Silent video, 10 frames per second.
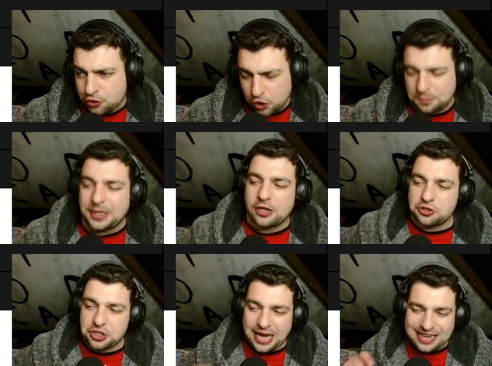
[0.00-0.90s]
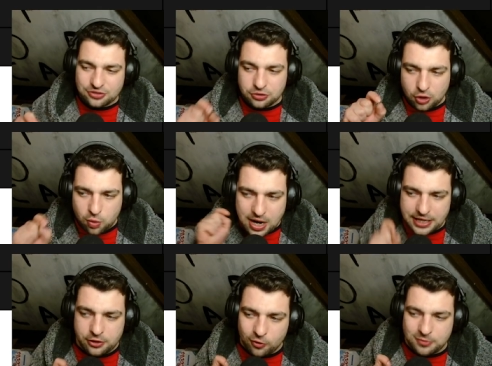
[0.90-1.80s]
just because she hasn't
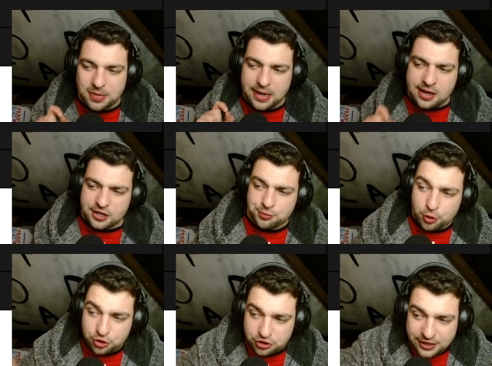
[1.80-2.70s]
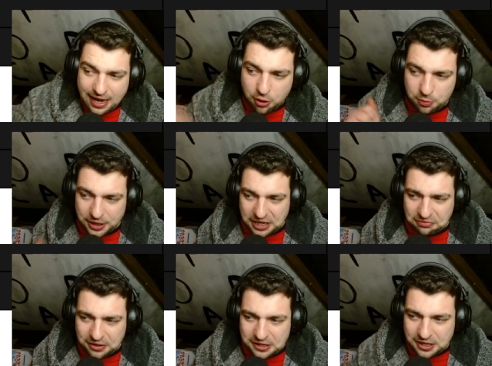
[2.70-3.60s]
quite annoyed me as much as Carol
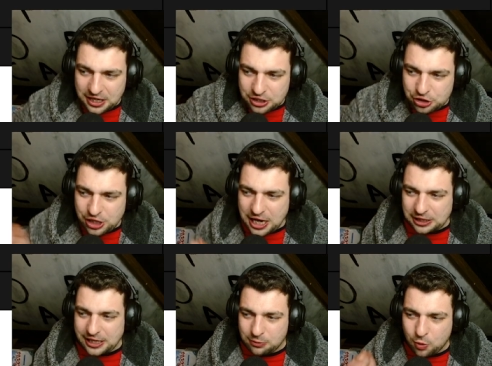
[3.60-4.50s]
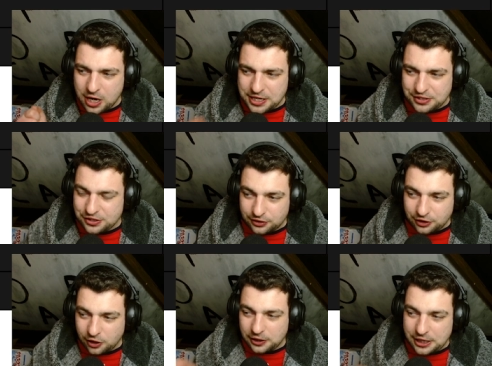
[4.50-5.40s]
McGiffin, Charlene White,
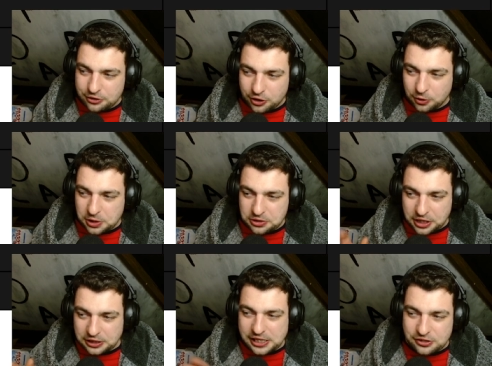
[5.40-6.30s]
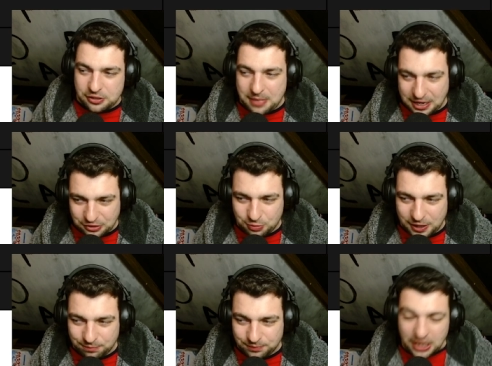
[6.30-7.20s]
Colleen Nolan, and Lisa
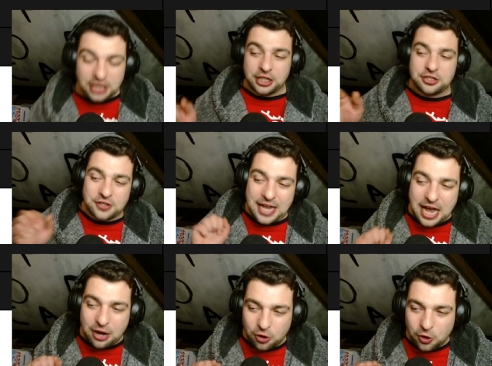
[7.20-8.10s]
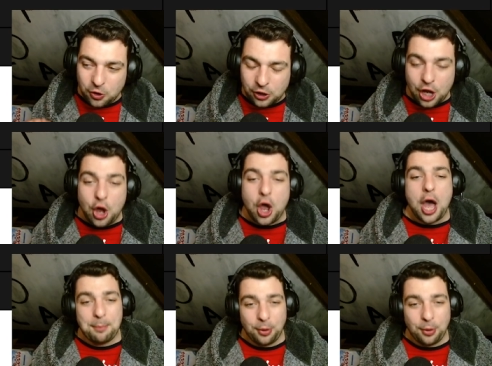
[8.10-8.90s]
Maxwell. Because they are all a